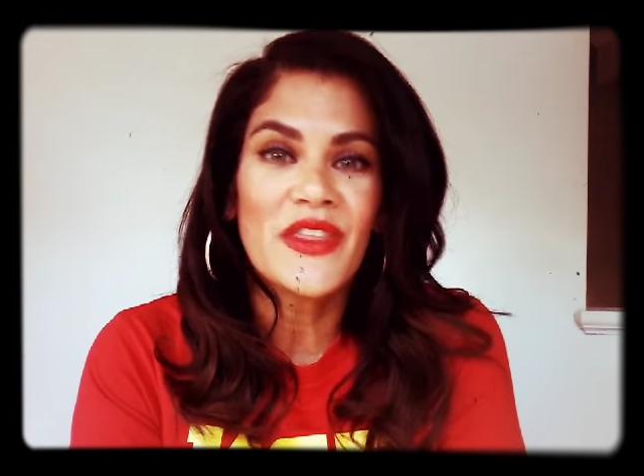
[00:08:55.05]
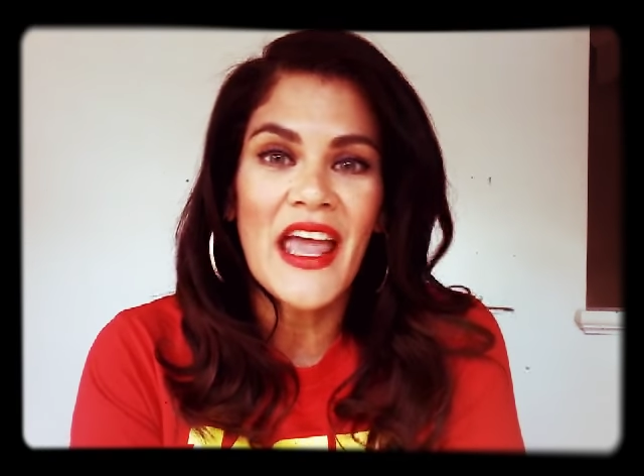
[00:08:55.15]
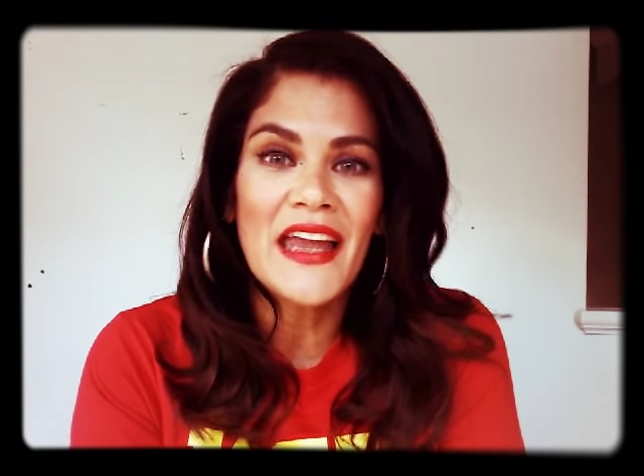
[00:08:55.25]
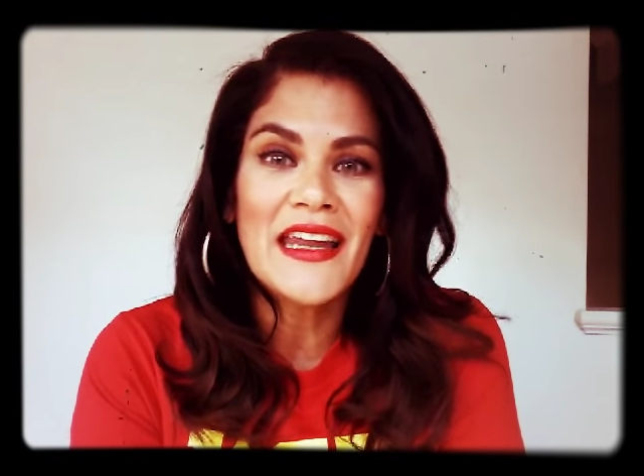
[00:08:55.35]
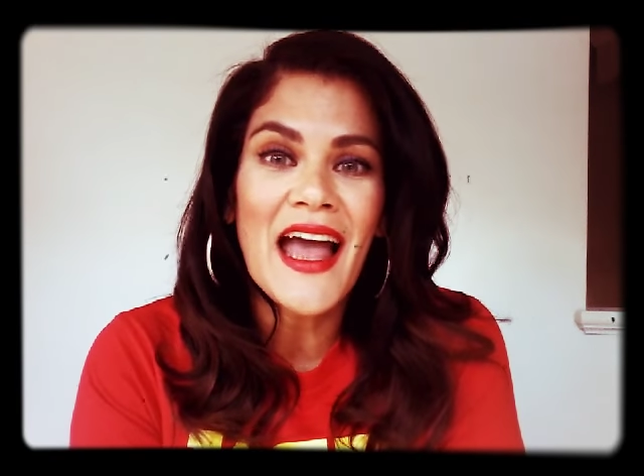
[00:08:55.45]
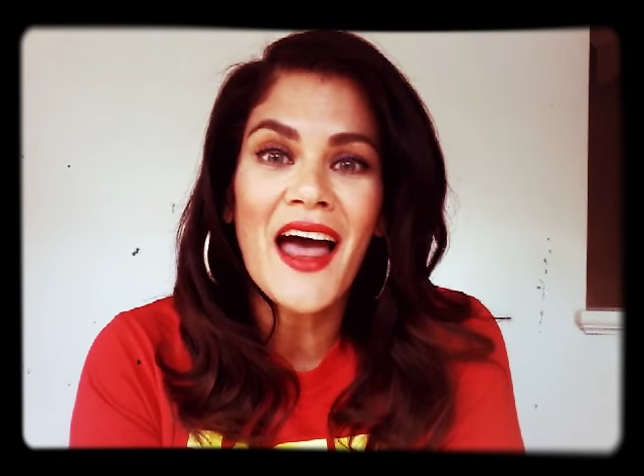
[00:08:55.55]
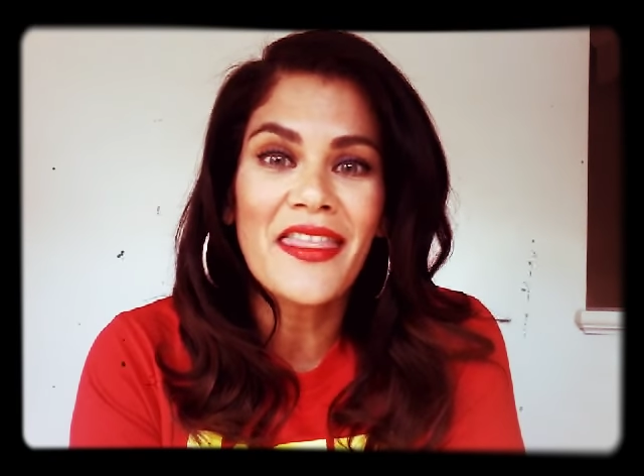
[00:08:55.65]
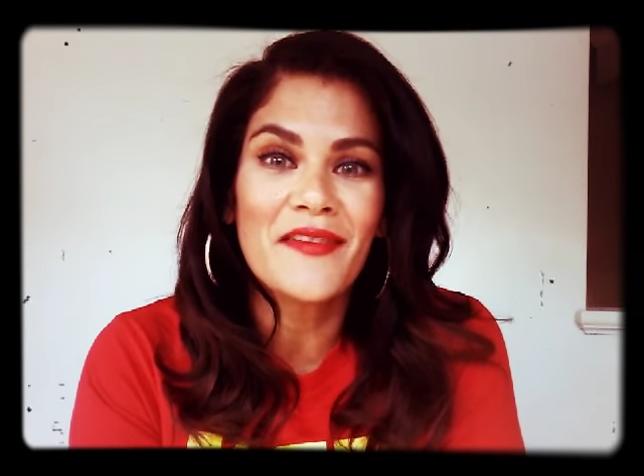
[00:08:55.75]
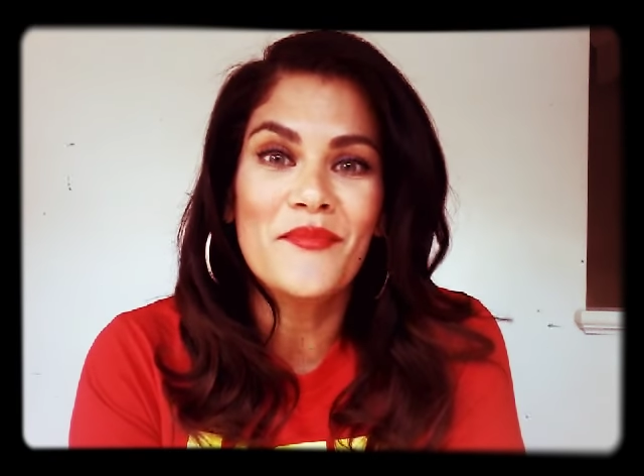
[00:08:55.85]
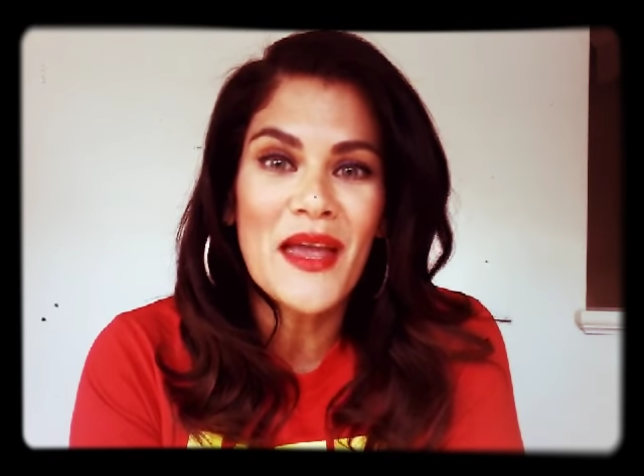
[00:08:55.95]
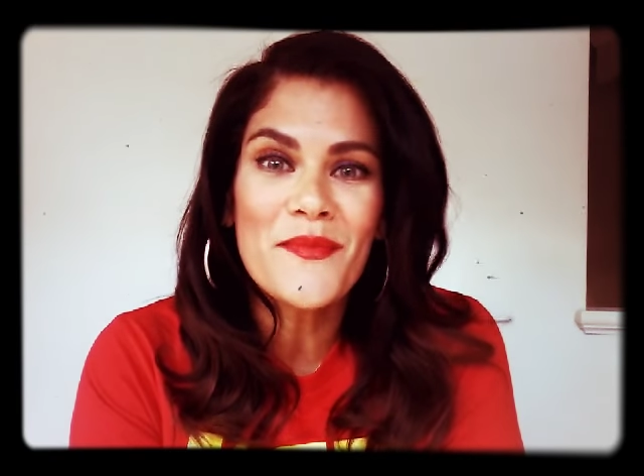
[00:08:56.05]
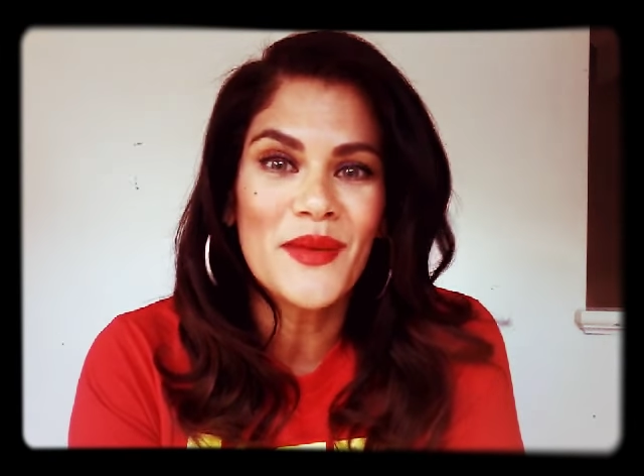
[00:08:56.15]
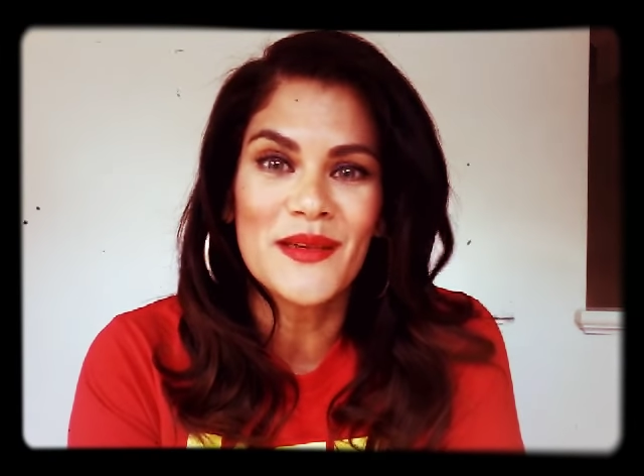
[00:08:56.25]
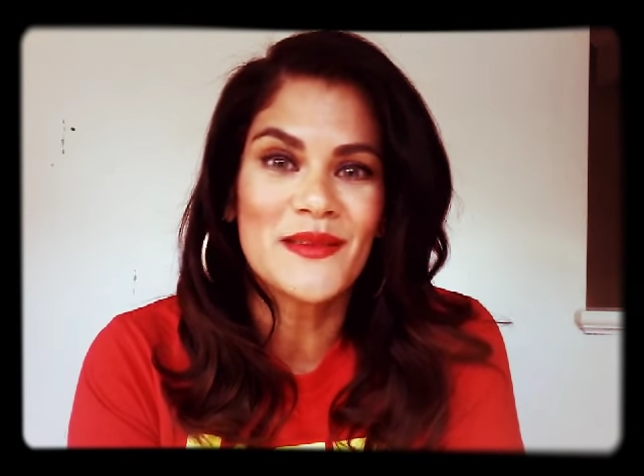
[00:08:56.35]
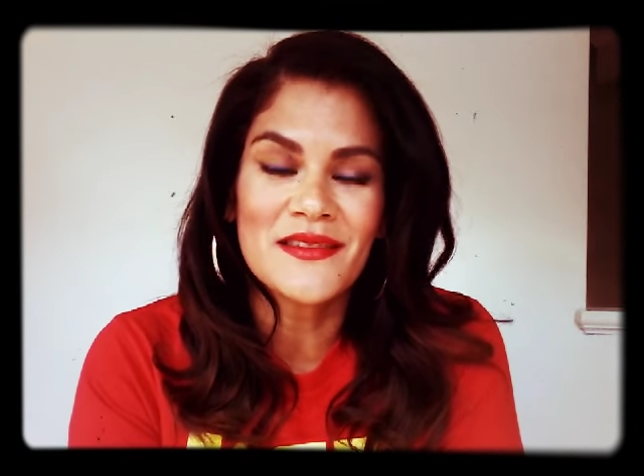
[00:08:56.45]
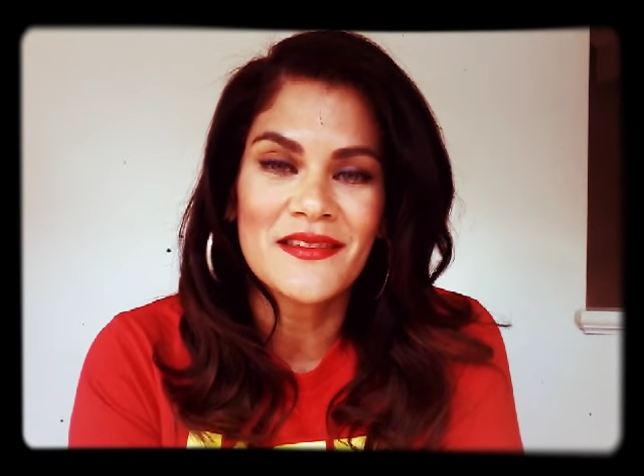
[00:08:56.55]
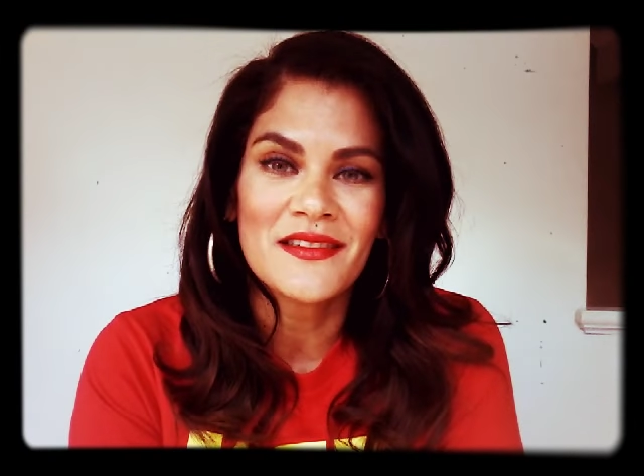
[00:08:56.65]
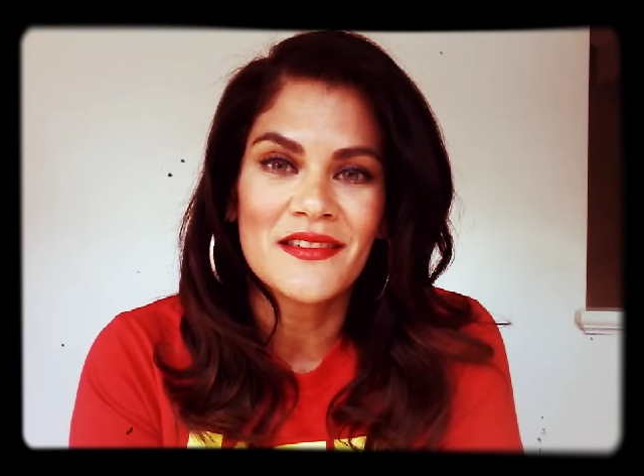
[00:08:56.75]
any other members.